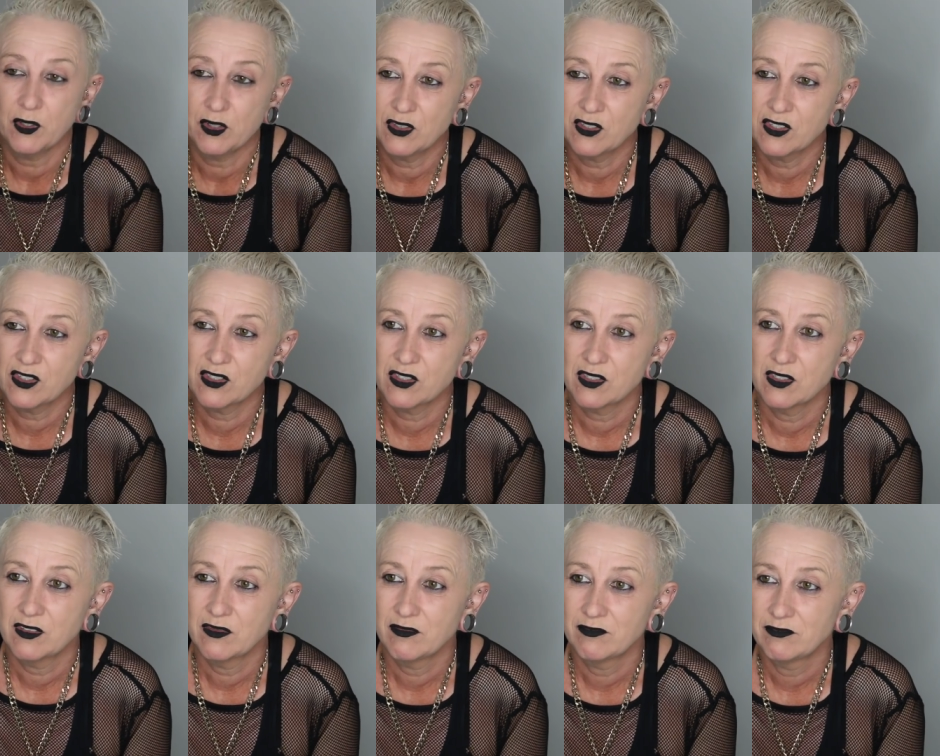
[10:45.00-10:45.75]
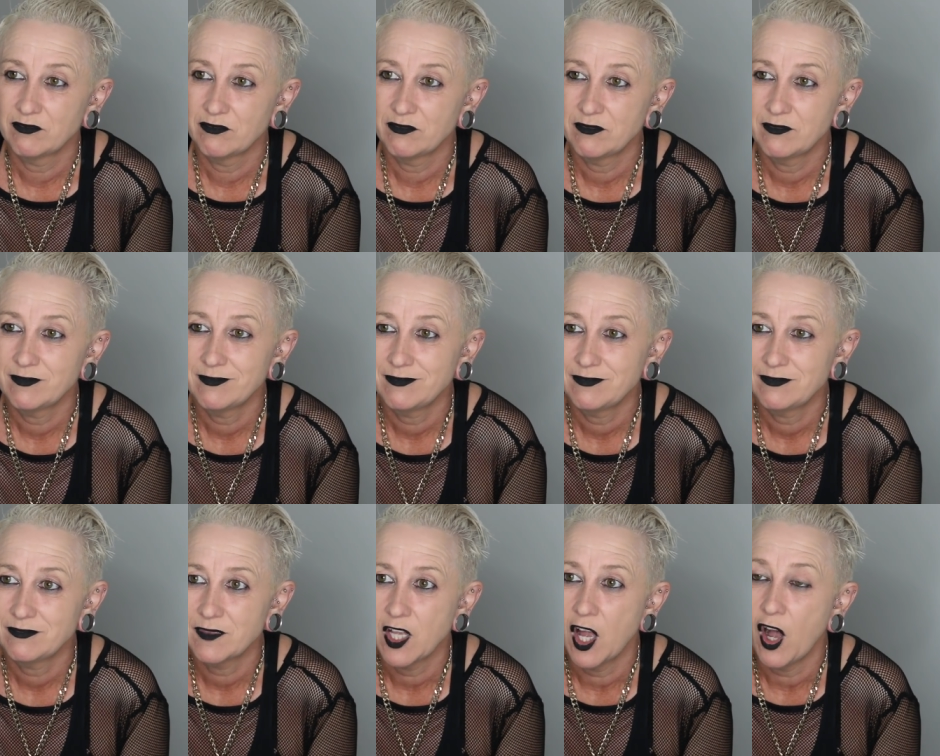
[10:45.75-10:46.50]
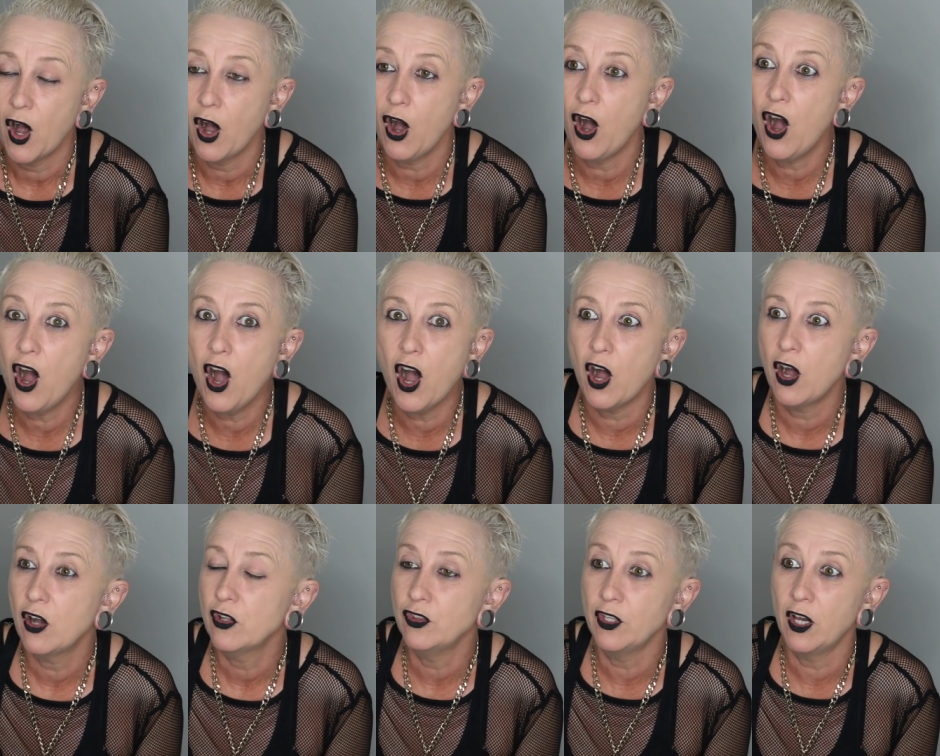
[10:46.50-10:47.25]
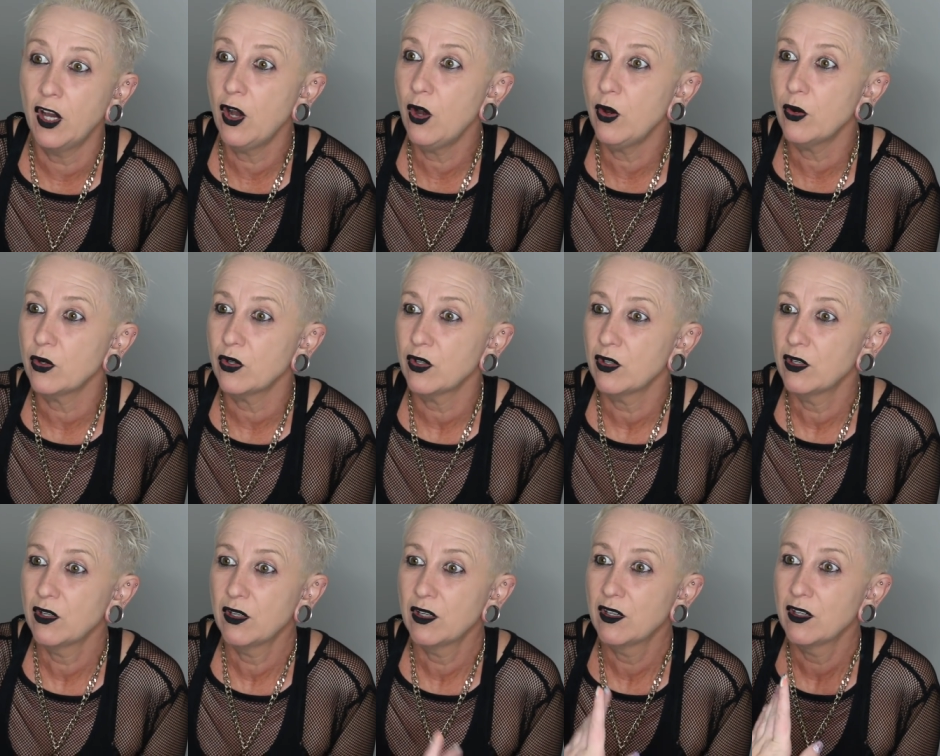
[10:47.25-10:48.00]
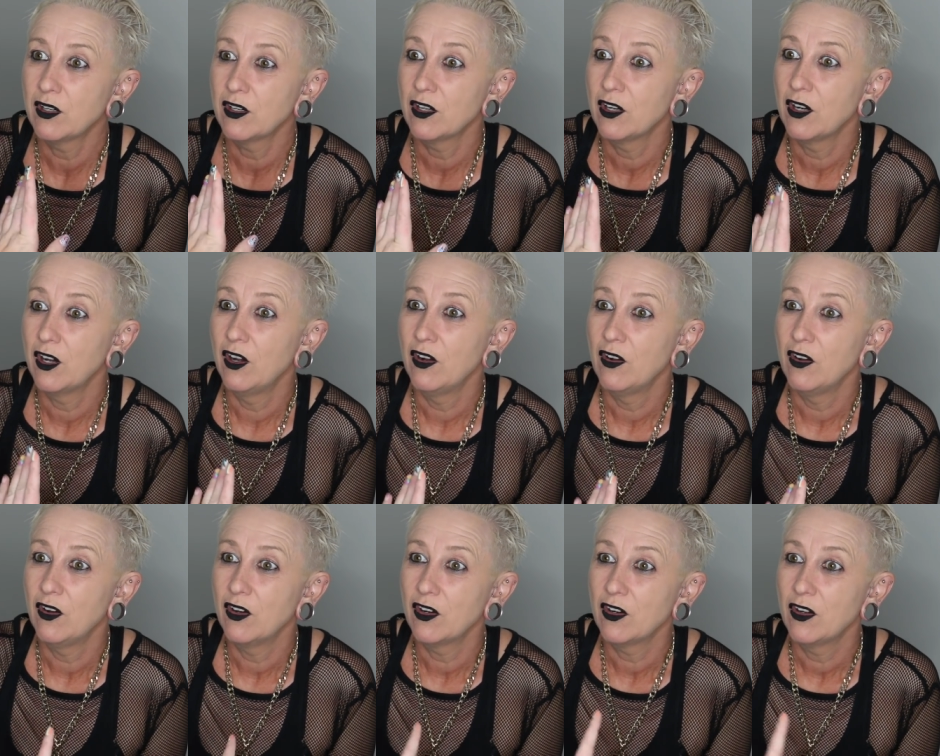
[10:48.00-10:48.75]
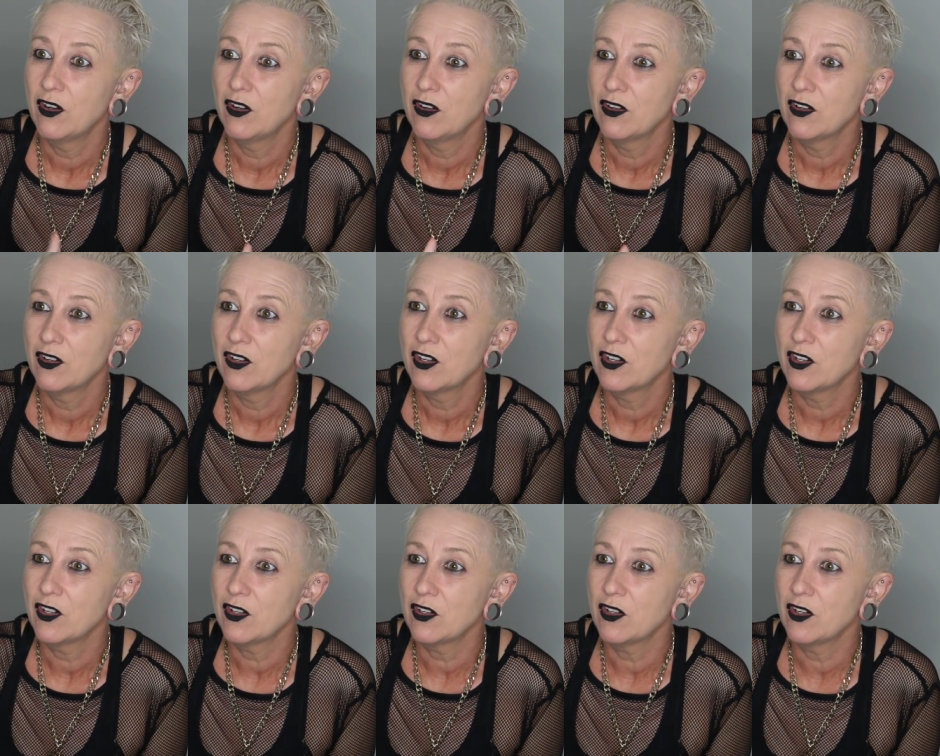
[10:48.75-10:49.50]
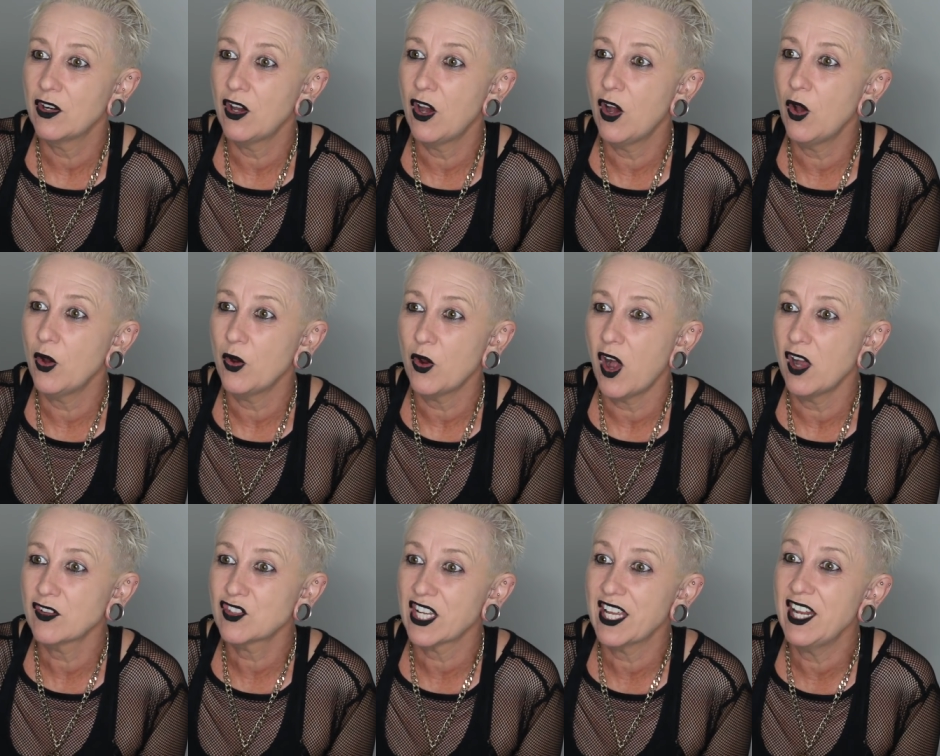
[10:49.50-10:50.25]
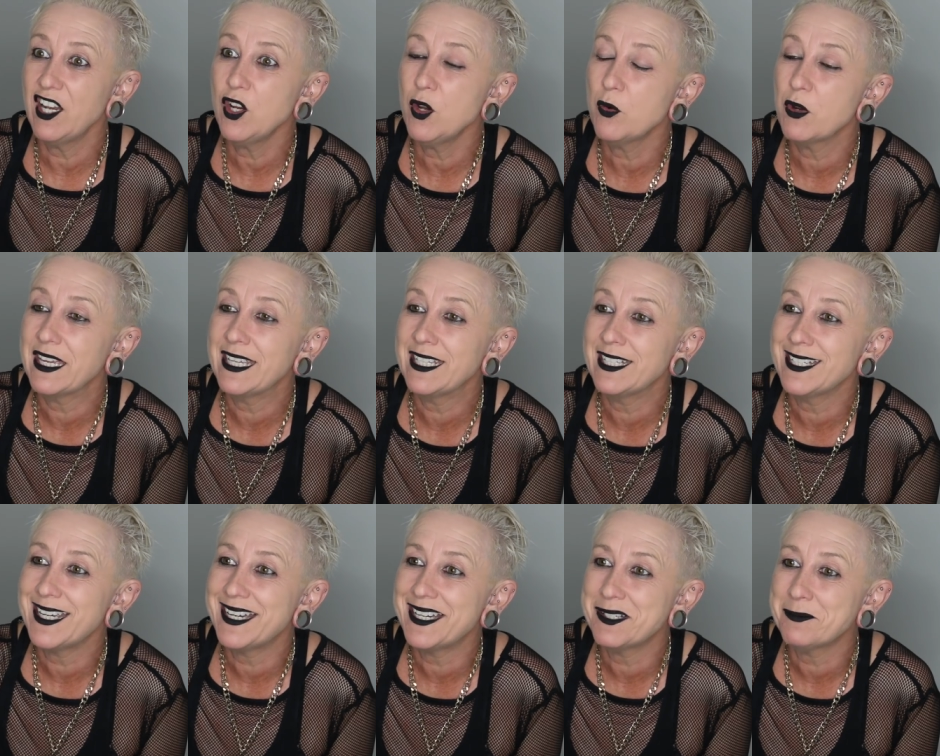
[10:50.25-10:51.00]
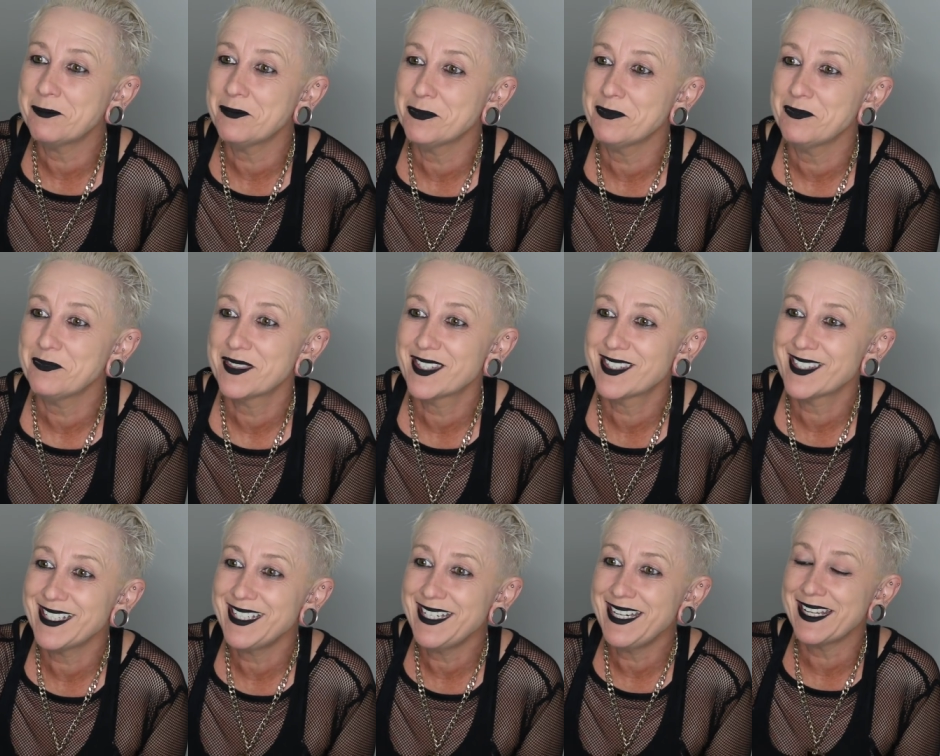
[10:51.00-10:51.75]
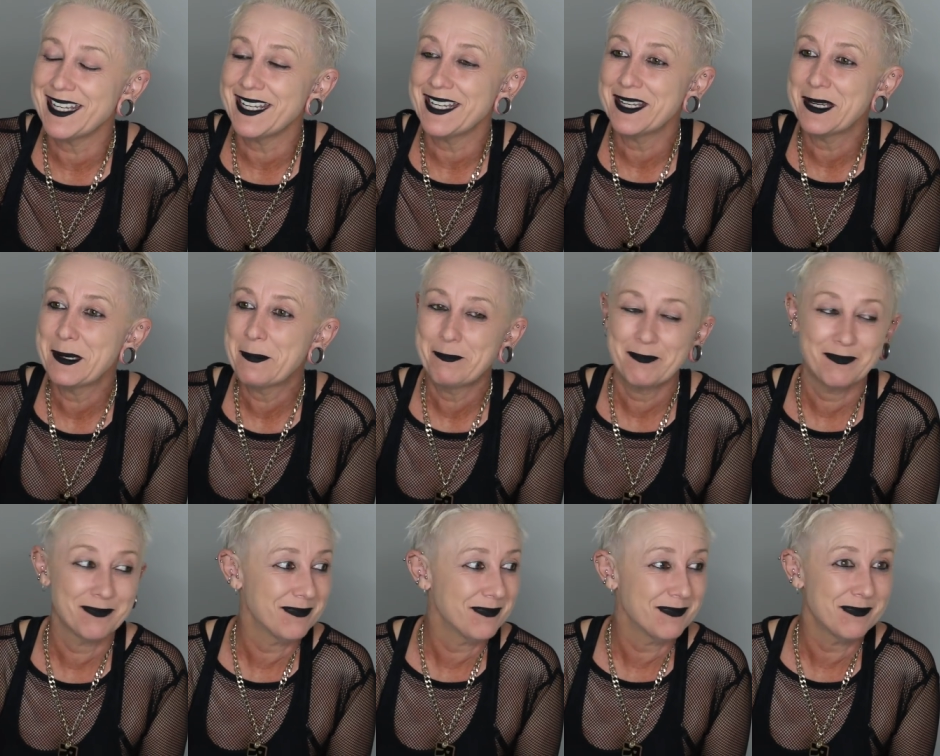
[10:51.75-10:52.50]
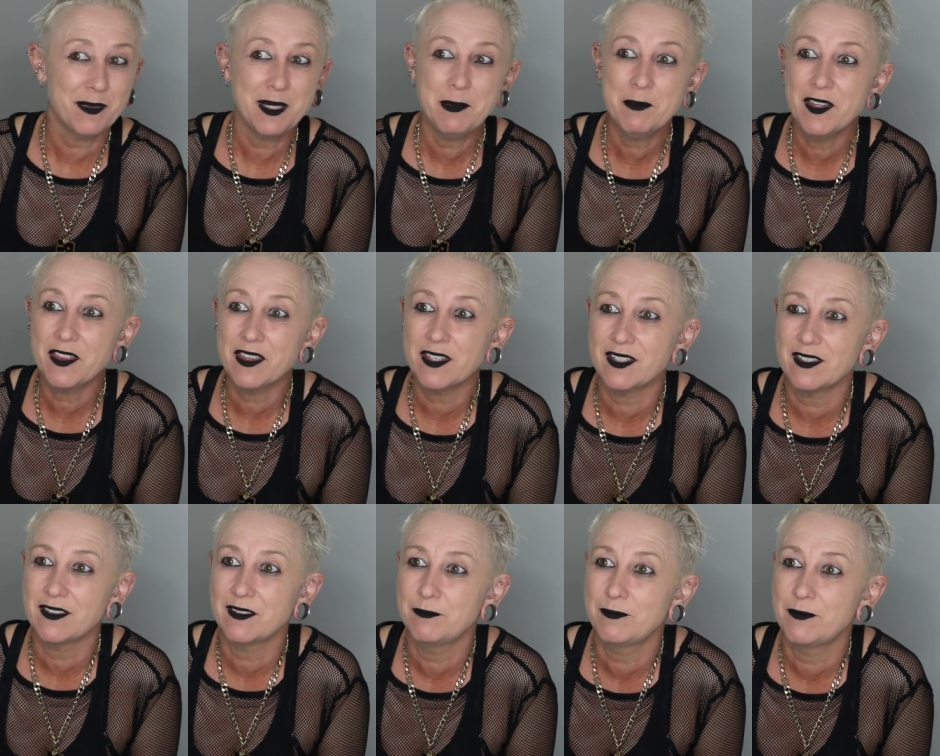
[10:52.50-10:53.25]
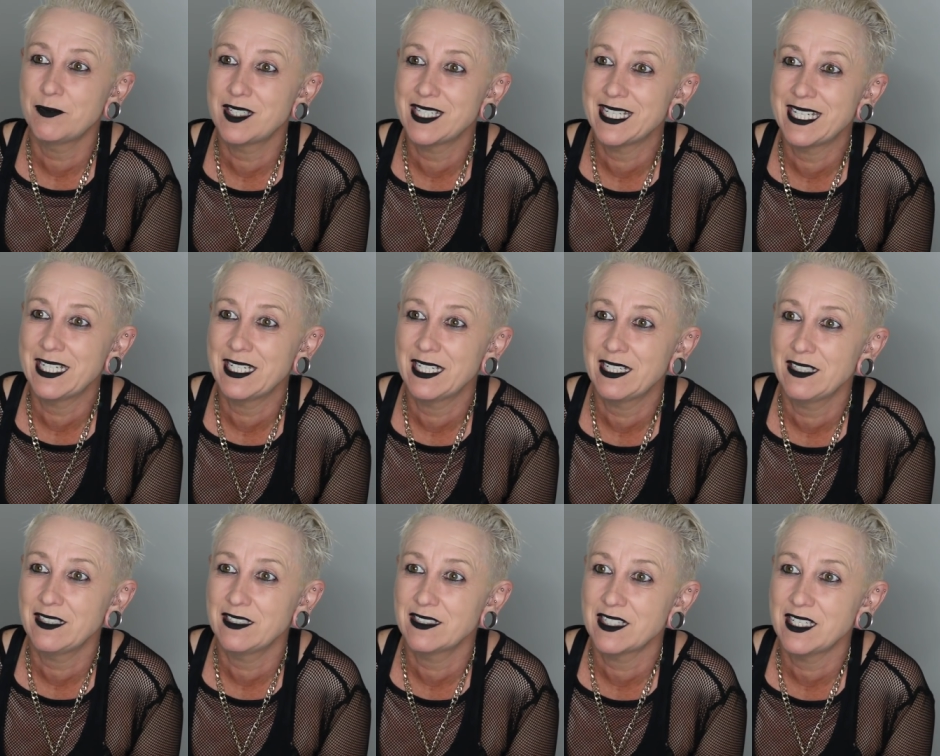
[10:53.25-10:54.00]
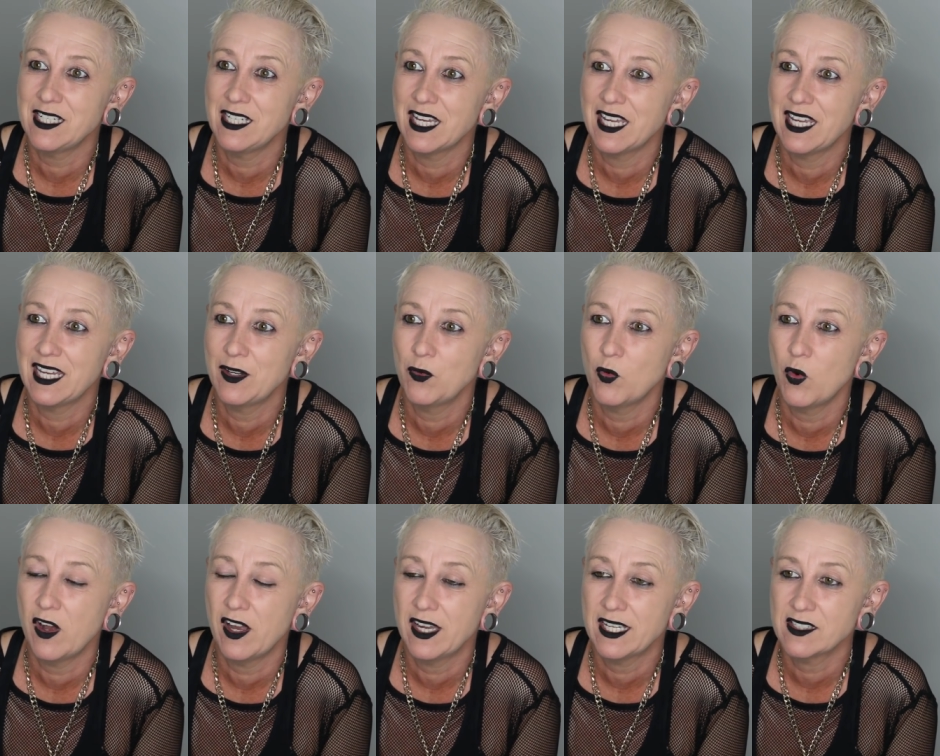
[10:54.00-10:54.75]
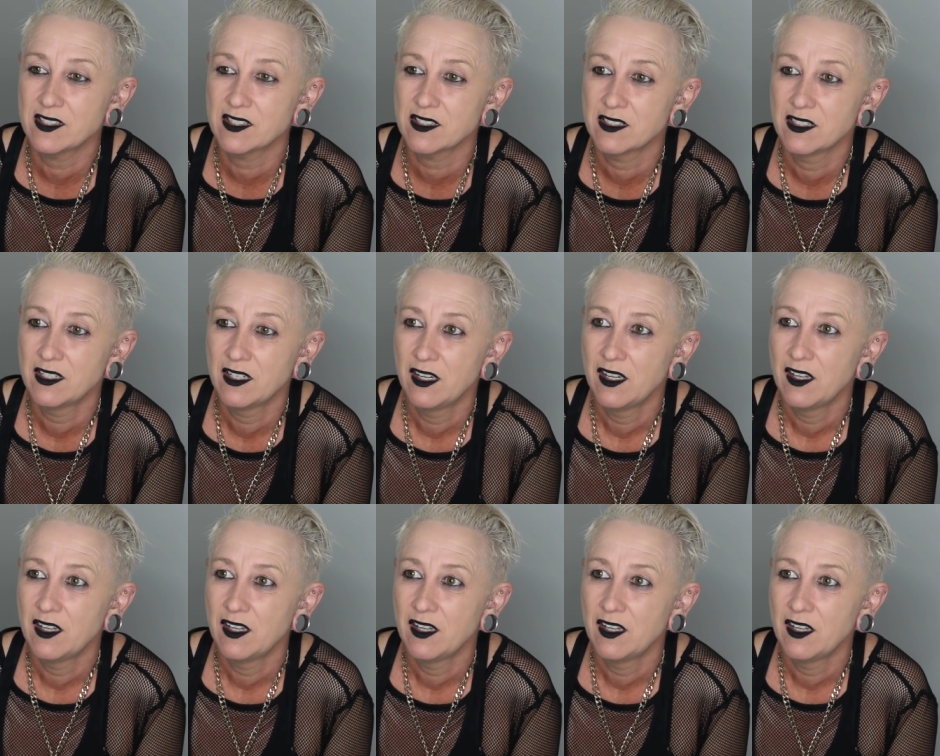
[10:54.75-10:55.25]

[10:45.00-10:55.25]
boots. The ones that are like four. Oh no. no, these more. I'm sure these one. No, you I will tell you in um, Sydney. Remember the D- DKNYs?